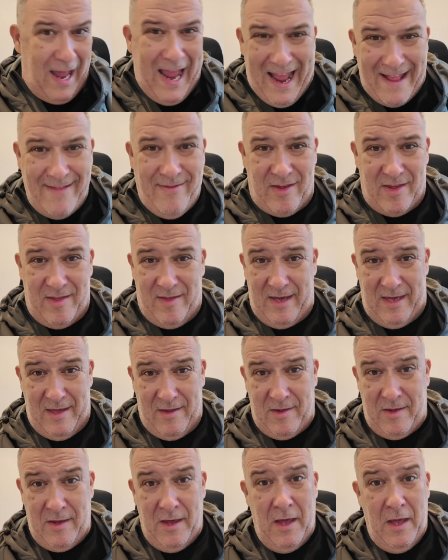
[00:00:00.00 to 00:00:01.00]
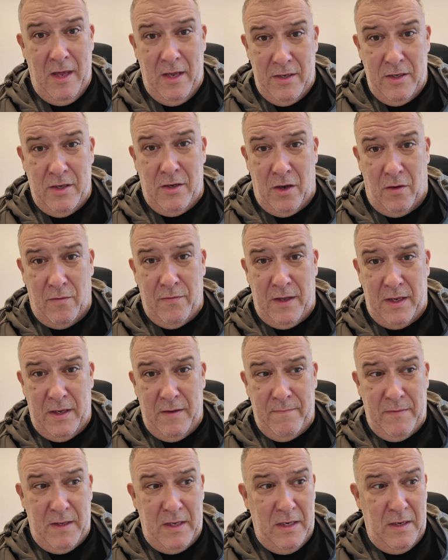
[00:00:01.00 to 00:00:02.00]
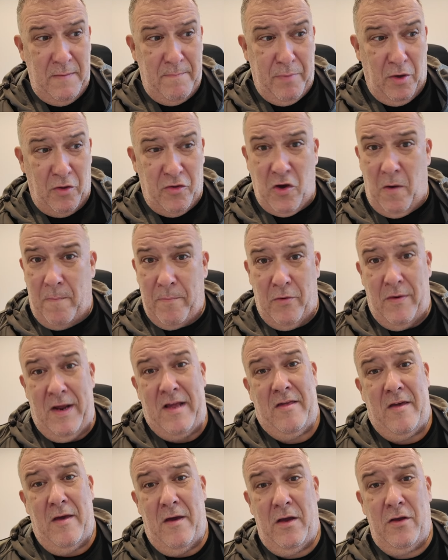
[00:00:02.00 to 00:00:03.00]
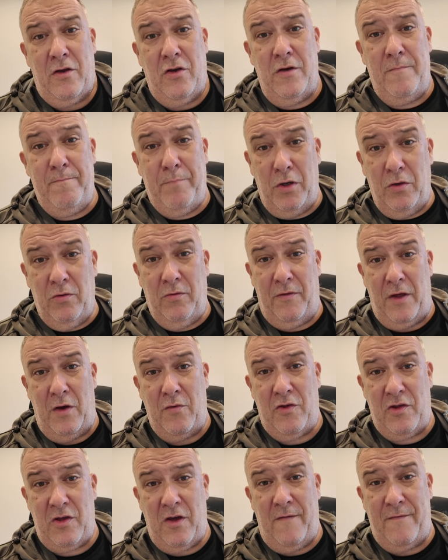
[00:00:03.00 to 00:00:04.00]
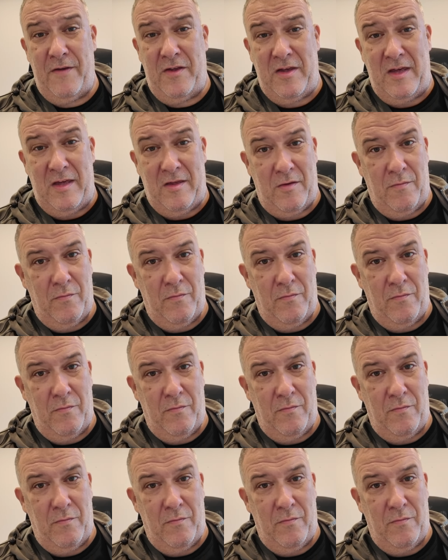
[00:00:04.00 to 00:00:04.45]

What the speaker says: entities, you know, the bus operator could pull those services.